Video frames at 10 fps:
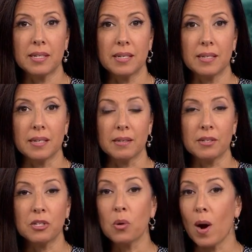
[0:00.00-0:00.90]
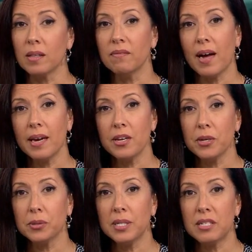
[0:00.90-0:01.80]
assistance. To qualify,
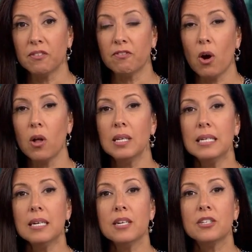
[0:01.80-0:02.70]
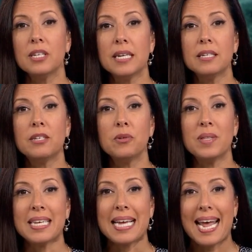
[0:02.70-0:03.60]
you'll need to fall into
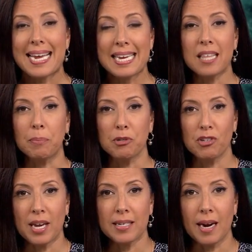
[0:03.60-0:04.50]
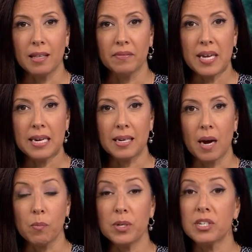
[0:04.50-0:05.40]
the 80th percentile of
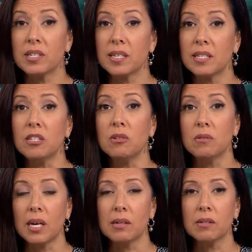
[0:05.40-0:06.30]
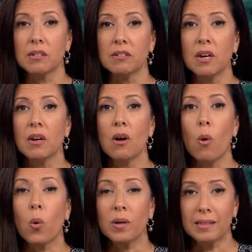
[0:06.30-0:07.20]
income, which is 62,000
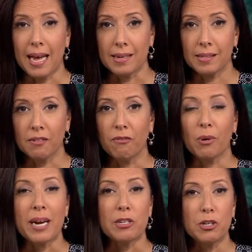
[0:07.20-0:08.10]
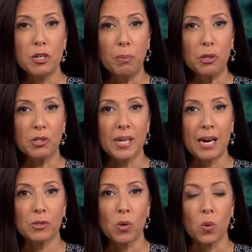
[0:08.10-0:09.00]
or less for a two-person
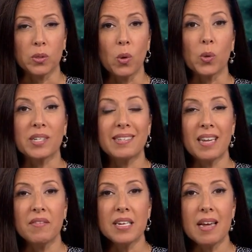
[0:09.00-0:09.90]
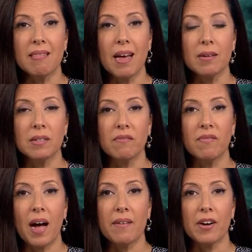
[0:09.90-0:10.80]
household or
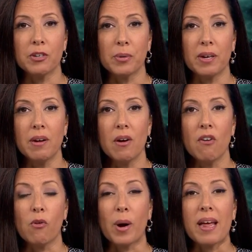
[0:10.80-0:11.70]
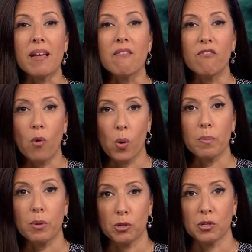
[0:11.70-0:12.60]
78,500 for a
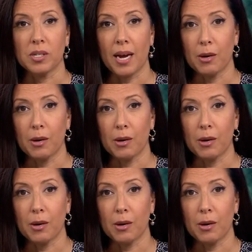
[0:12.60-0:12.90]
four-person